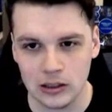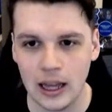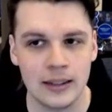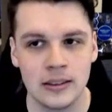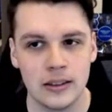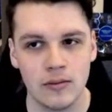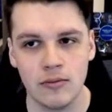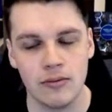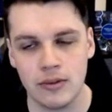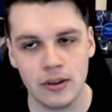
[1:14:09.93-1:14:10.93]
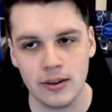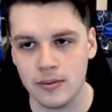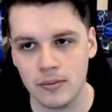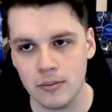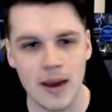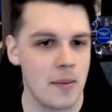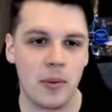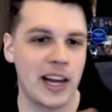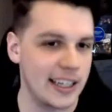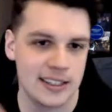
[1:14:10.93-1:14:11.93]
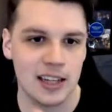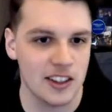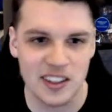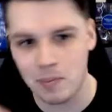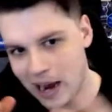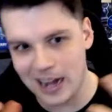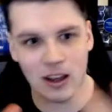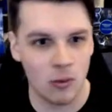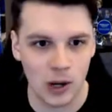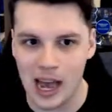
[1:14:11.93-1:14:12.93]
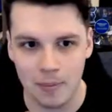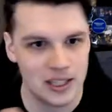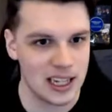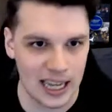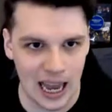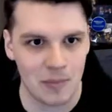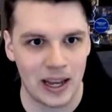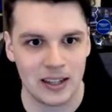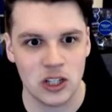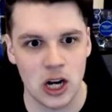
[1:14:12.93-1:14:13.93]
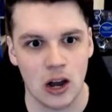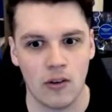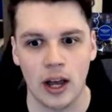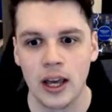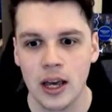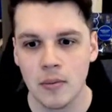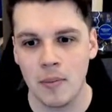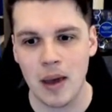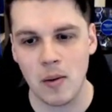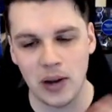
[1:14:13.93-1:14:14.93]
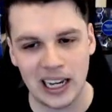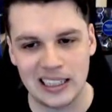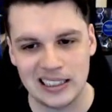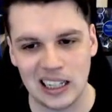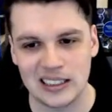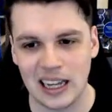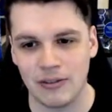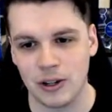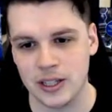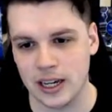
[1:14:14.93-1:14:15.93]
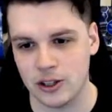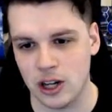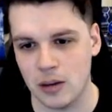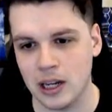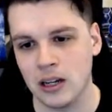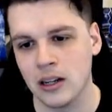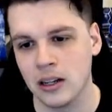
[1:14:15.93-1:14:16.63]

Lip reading: And maybe we can discuss depending on what happens in the game later tonight, right? But maybe we can discuss that for a second. Do you know what I mean?